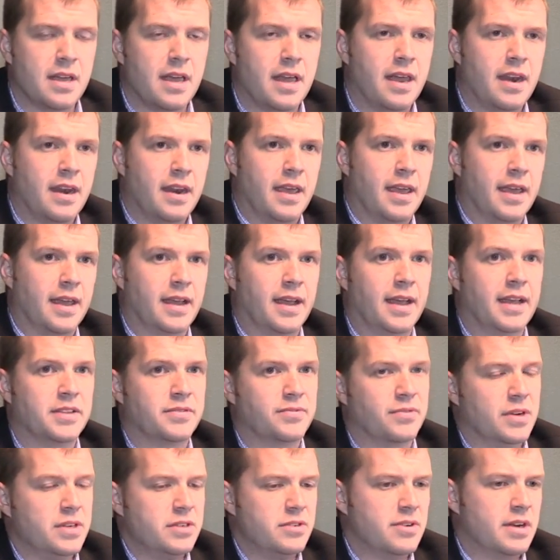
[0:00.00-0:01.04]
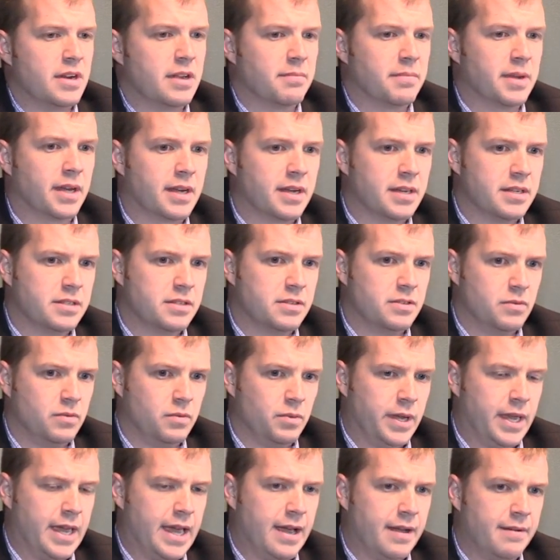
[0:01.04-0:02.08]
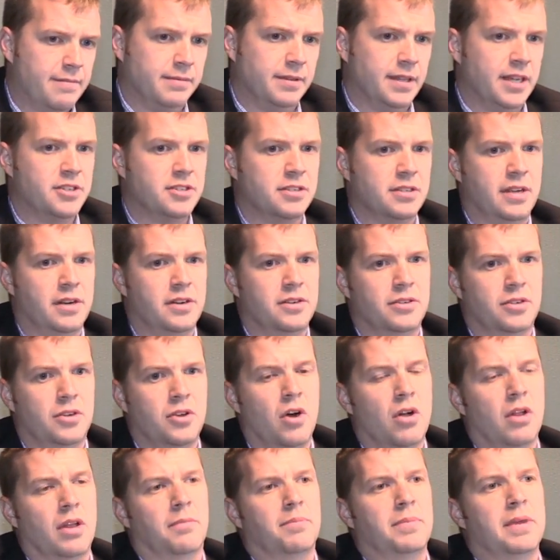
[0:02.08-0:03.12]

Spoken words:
And it's frustrating because we have legislators calling